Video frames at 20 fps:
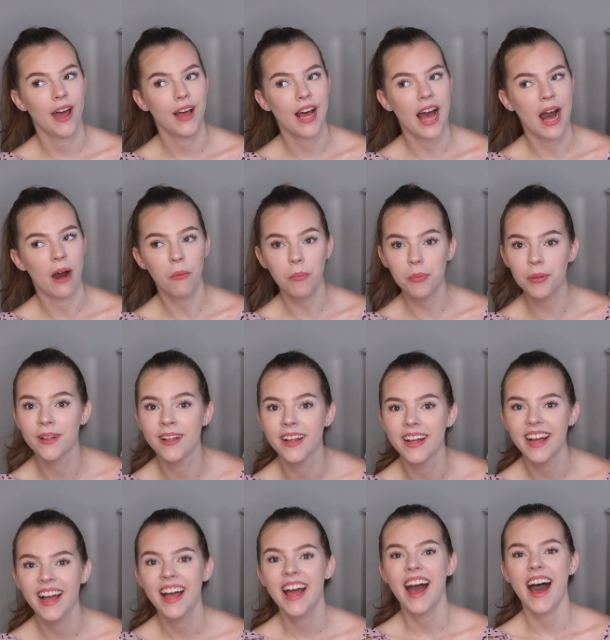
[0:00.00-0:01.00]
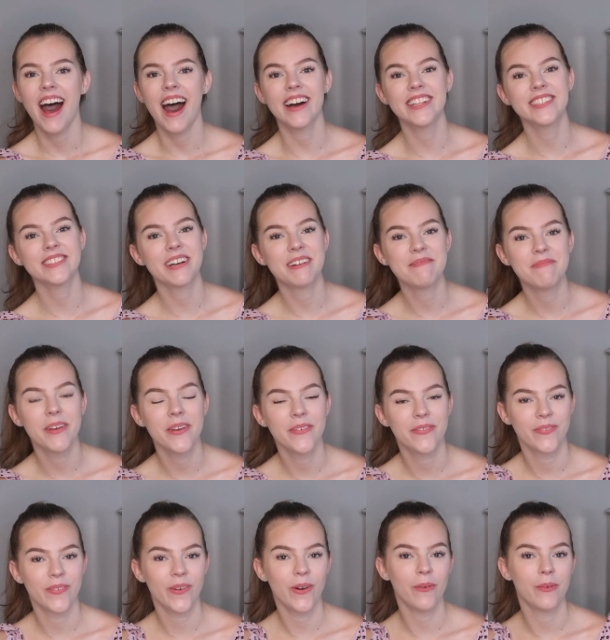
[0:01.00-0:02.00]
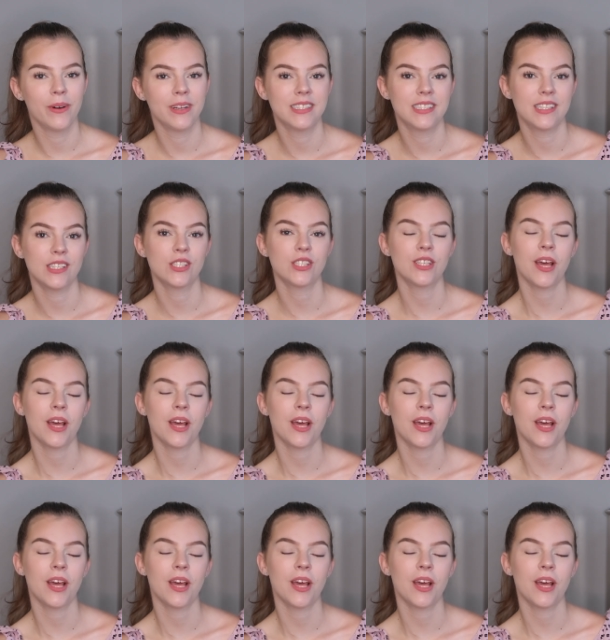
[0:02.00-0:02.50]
help. How do I move forwards?